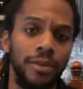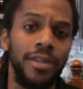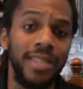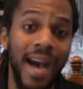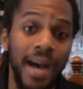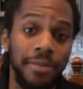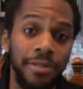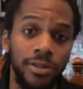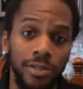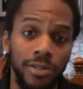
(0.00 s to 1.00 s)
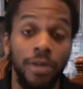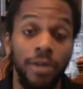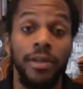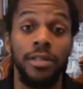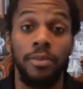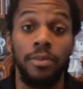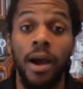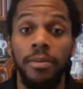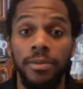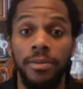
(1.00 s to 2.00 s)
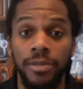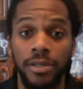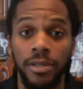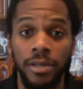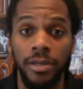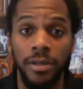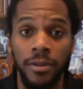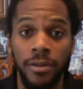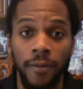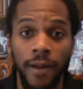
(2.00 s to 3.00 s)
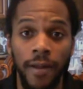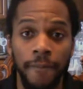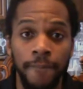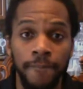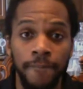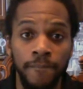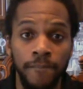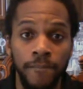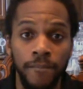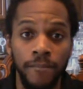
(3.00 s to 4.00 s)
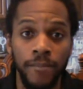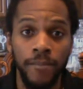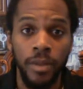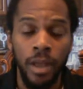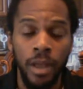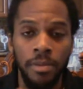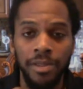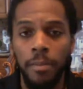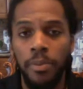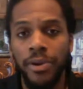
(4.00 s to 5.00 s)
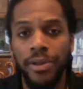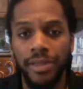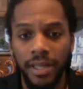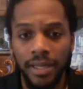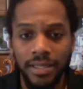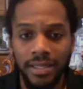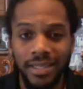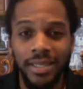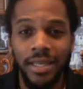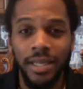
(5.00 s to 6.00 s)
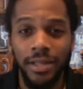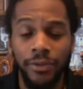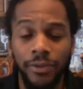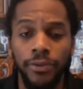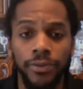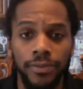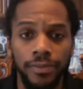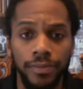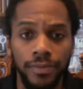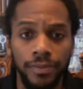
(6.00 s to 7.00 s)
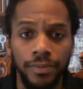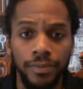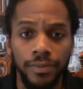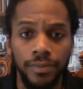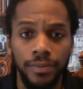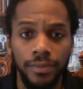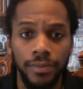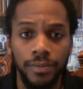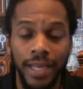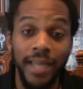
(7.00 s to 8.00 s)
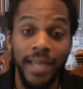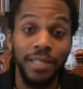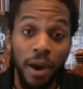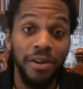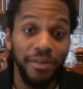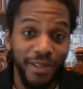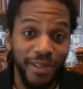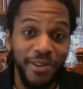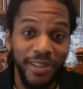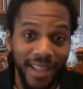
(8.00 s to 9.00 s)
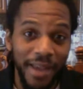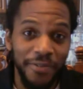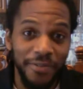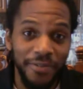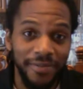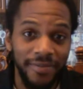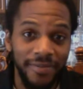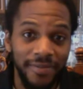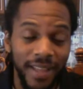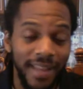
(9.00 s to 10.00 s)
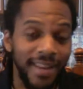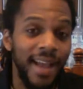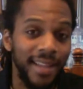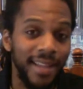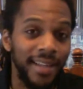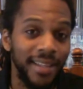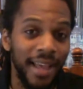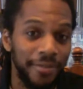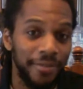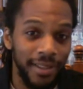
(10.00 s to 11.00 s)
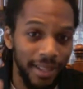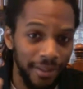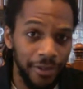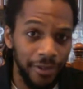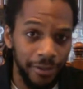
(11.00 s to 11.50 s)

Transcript: obstacles. You're gonna run into problems, right? But the important thing is to stick it through, and that's part of learning life, and not letting life live you,